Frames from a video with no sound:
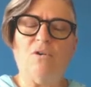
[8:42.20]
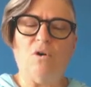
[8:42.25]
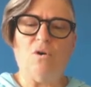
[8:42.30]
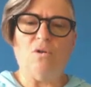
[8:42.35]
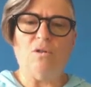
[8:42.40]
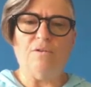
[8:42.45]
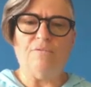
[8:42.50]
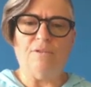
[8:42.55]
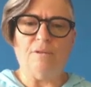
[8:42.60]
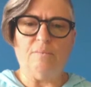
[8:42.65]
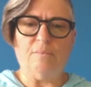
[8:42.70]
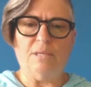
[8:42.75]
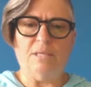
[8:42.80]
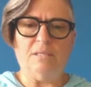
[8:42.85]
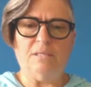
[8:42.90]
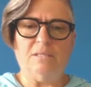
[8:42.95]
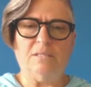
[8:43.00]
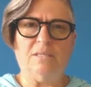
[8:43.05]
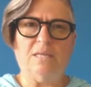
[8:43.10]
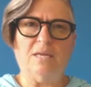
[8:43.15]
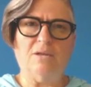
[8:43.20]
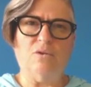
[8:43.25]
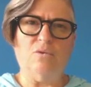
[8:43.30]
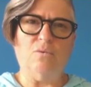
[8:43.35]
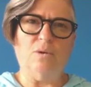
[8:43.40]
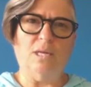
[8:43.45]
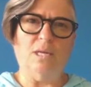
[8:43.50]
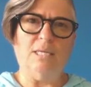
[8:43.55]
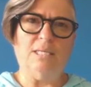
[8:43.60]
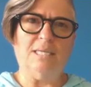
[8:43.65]
all of the pieces that you
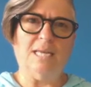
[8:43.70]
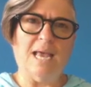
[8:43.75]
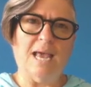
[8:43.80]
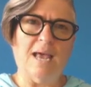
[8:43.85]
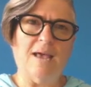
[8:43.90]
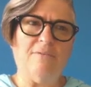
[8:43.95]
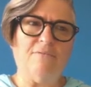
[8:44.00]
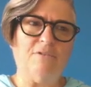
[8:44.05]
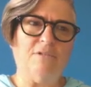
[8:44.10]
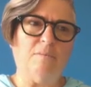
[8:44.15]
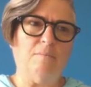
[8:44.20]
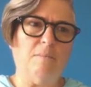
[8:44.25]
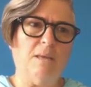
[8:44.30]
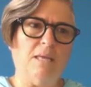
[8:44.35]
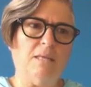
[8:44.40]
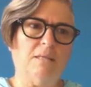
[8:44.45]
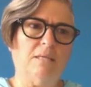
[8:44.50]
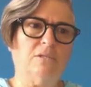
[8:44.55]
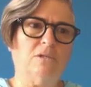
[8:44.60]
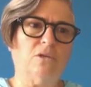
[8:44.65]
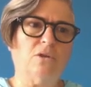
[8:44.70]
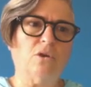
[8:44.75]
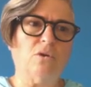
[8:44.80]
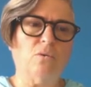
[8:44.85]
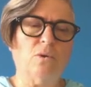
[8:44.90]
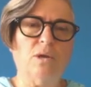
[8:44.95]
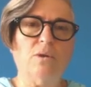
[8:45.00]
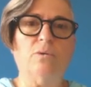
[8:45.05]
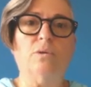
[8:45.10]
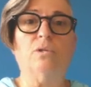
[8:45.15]
need to have to make this a
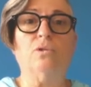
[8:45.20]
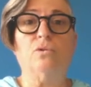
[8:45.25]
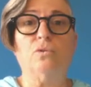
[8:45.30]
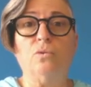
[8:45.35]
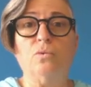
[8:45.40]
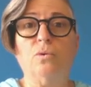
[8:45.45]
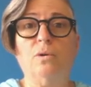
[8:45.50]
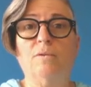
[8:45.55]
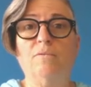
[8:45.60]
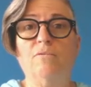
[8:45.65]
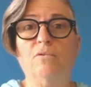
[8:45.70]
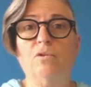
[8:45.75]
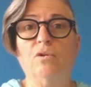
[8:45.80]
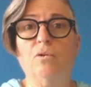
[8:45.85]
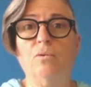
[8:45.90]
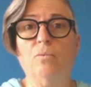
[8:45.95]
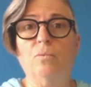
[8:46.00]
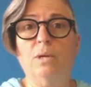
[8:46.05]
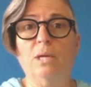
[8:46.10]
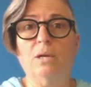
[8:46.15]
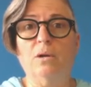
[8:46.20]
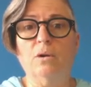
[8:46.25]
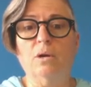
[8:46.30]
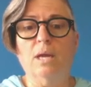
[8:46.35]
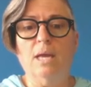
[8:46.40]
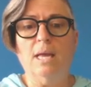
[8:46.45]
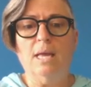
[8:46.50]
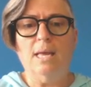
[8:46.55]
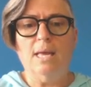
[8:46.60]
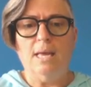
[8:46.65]
coherent story for your reader.
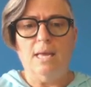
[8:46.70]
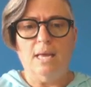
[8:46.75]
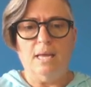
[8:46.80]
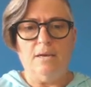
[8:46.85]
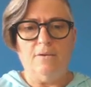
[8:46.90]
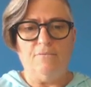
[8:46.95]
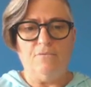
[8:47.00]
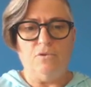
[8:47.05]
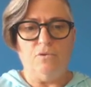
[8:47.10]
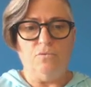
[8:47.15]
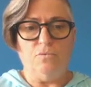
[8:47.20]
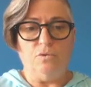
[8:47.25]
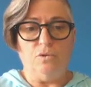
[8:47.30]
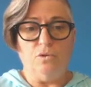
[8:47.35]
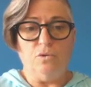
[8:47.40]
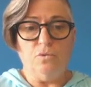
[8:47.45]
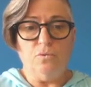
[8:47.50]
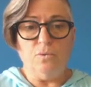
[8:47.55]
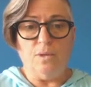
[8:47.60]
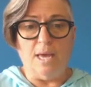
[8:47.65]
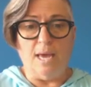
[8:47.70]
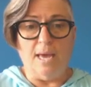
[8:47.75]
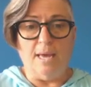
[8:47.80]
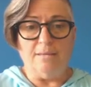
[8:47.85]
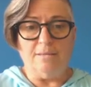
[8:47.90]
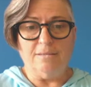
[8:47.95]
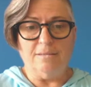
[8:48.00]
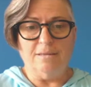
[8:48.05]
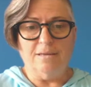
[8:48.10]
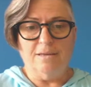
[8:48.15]
And if you do
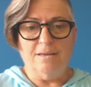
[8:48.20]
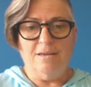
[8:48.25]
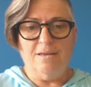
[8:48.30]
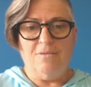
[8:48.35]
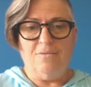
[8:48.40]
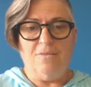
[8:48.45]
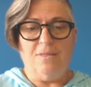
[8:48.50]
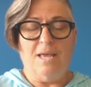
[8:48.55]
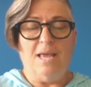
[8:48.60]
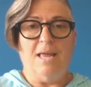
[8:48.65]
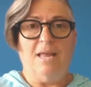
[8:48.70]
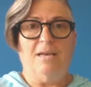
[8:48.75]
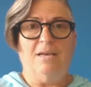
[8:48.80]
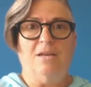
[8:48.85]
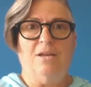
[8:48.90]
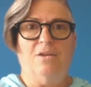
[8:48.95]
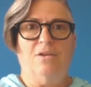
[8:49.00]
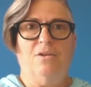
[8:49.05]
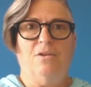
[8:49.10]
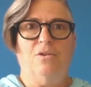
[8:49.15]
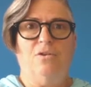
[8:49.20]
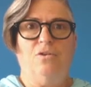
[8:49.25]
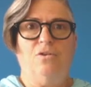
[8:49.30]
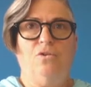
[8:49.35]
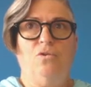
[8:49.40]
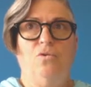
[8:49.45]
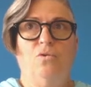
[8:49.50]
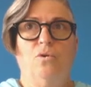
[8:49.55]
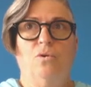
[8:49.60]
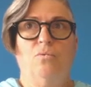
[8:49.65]
that, then
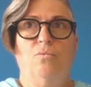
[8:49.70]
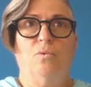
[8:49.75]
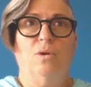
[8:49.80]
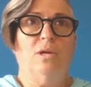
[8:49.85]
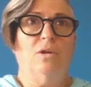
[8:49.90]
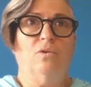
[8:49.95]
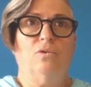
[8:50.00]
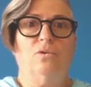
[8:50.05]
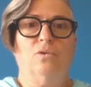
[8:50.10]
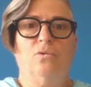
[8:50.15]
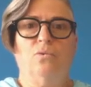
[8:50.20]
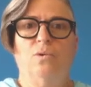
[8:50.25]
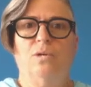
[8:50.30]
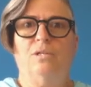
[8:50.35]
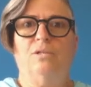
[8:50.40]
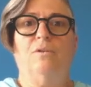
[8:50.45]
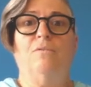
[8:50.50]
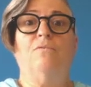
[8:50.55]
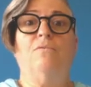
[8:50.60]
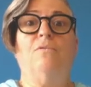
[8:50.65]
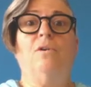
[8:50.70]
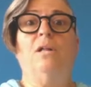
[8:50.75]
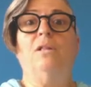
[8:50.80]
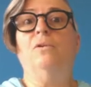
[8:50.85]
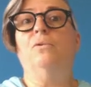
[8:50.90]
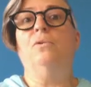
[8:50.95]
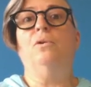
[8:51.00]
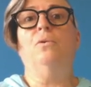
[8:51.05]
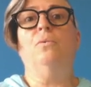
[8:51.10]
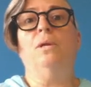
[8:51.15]
your readers are going to
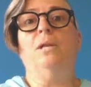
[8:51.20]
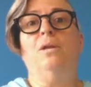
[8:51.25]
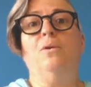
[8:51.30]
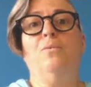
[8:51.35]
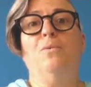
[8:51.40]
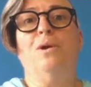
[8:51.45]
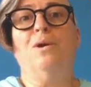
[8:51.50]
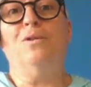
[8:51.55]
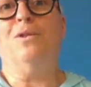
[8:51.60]
follow you anywhere